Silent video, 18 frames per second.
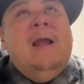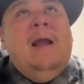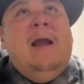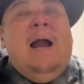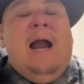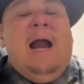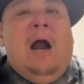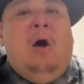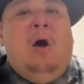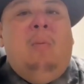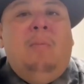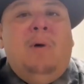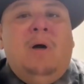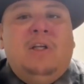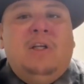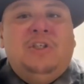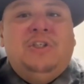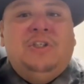how
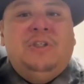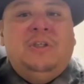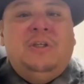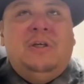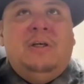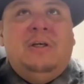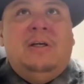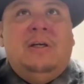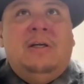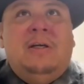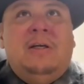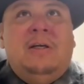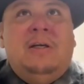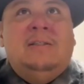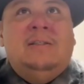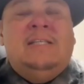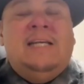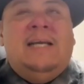much
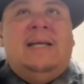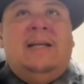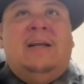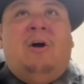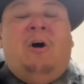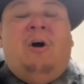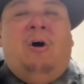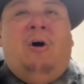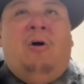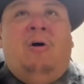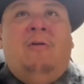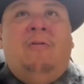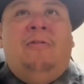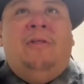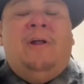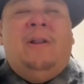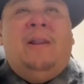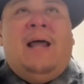did all
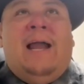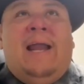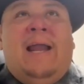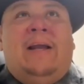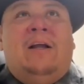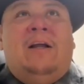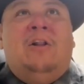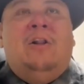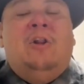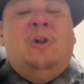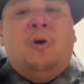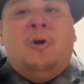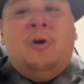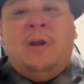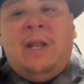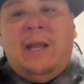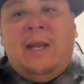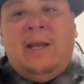the like
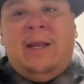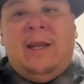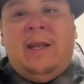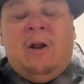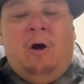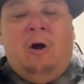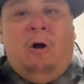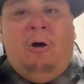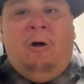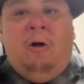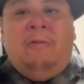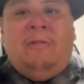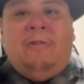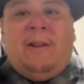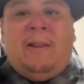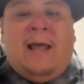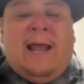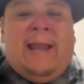learning and all
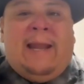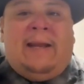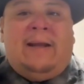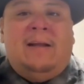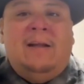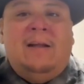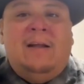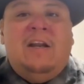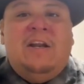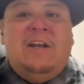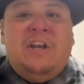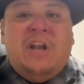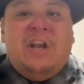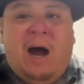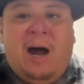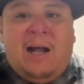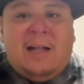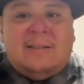the like
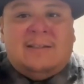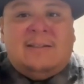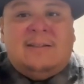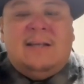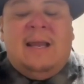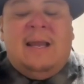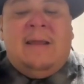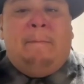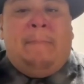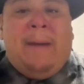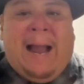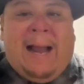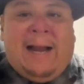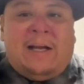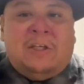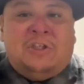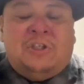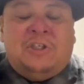knots and
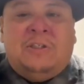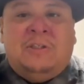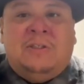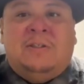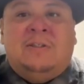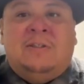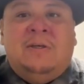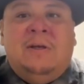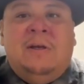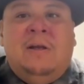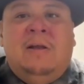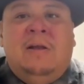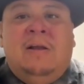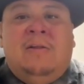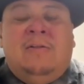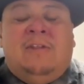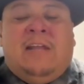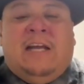baggages
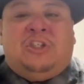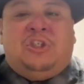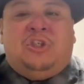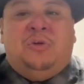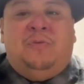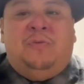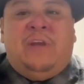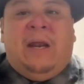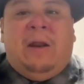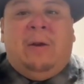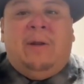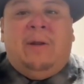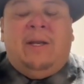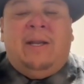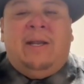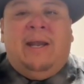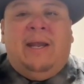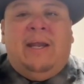that you've
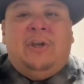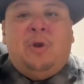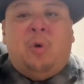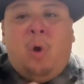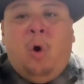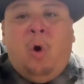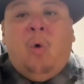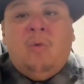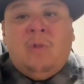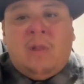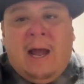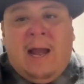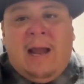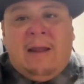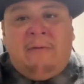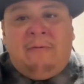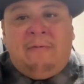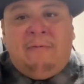carried in your own
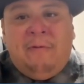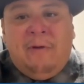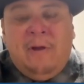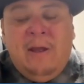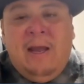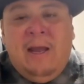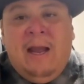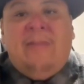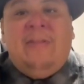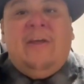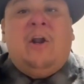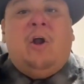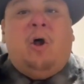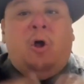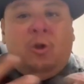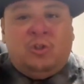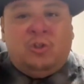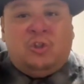life and then
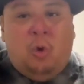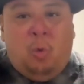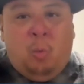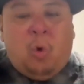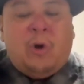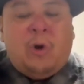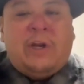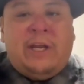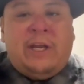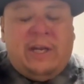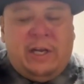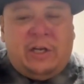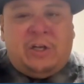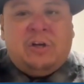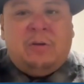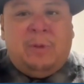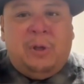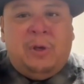also working in
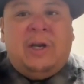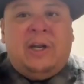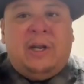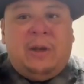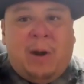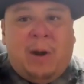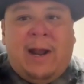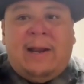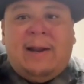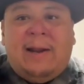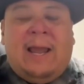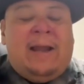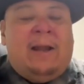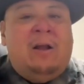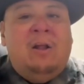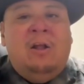community, right? Like